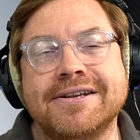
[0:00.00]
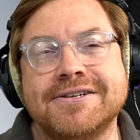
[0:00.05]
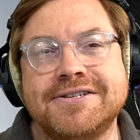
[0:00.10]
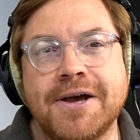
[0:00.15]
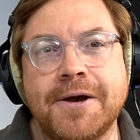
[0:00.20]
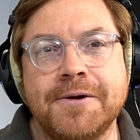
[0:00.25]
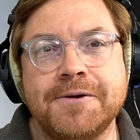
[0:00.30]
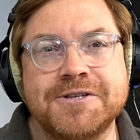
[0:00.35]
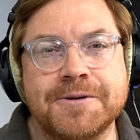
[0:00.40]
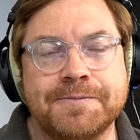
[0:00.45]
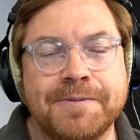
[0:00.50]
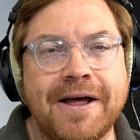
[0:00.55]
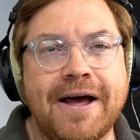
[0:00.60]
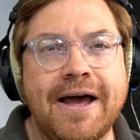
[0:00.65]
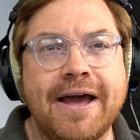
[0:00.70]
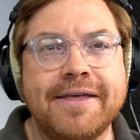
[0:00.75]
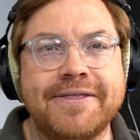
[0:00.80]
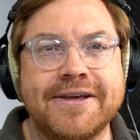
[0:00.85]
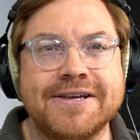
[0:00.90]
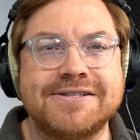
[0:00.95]
And so
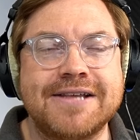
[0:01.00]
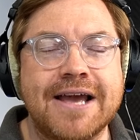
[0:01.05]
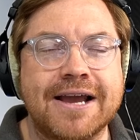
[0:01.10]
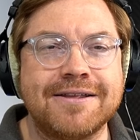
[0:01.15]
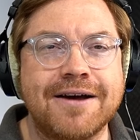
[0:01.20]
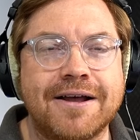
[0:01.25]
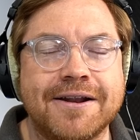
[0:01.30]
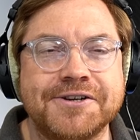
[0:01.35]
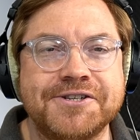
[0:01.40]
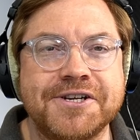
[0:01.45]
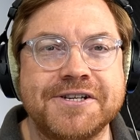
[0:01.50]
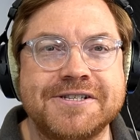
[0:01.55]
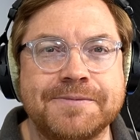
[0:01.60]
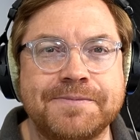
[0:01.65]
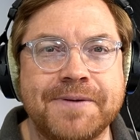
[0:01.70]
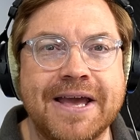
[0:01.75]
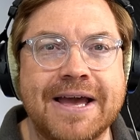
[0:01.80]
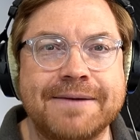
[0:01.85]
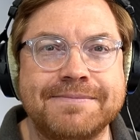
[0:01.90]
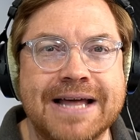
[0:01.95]
supplying this technology to
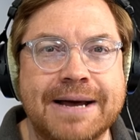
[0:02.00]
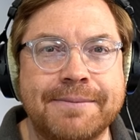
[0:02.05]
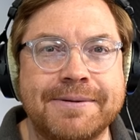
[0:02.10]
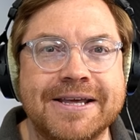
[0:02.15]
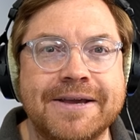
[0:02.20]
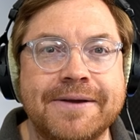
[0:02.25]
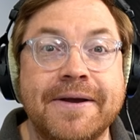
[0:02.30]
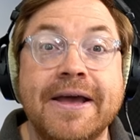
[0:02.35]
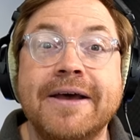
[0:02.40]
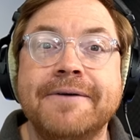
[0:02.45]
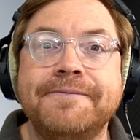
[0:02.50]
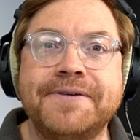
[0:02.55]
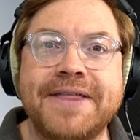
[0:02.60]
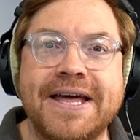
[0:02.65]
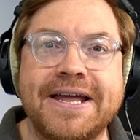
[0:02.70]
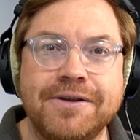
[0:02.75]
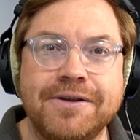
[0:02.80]
BMW for their